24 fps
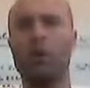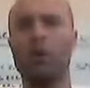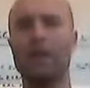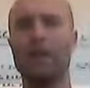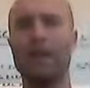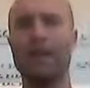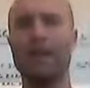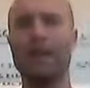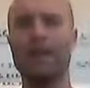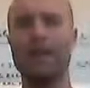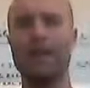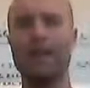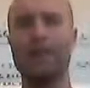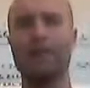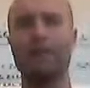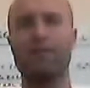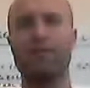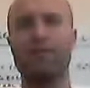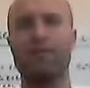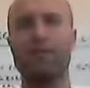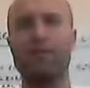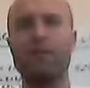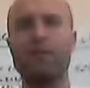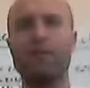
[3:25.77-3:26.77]
legs and the
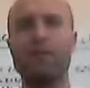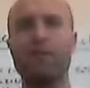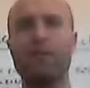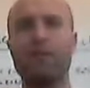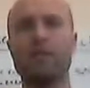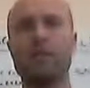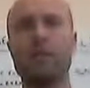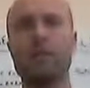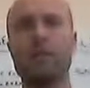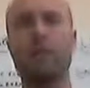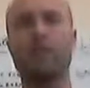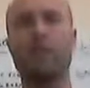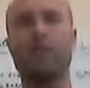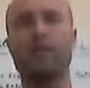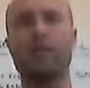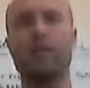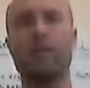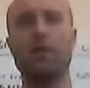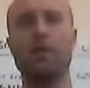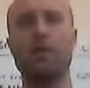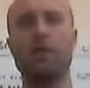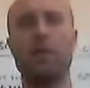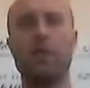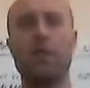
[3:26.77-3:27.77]
feet more
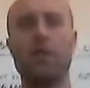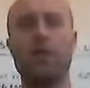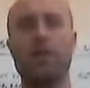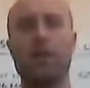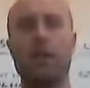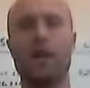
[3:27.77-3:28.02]
oftenly.